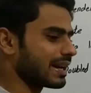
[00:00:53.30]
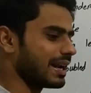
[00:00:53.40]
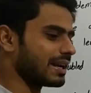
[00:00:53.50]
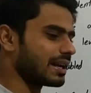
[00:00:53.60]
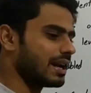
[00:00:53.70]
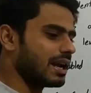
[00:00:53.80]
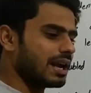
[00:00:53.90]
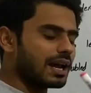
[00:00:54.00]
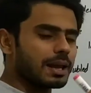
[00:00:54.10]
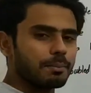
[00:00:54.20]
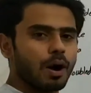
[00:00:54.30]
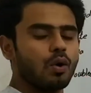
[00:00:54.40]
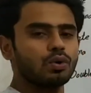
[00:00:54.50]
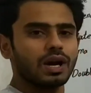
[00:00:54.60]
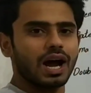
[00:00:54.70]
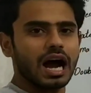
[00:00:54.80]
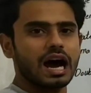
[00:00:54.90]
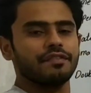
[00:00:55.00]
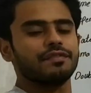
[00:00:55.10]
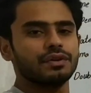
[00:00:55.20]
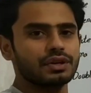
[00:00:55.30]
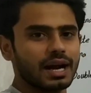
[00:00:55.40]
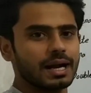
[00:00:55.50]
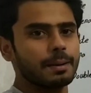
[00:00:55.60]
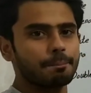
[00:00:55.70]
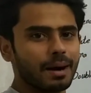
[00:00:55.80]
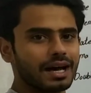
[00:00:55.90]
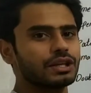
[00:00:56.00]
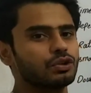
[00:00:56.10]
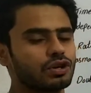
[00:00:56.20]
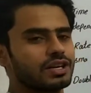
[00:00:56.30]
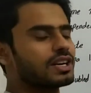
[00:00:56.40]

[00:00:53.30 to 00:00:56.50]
rate. Amount of drug per unit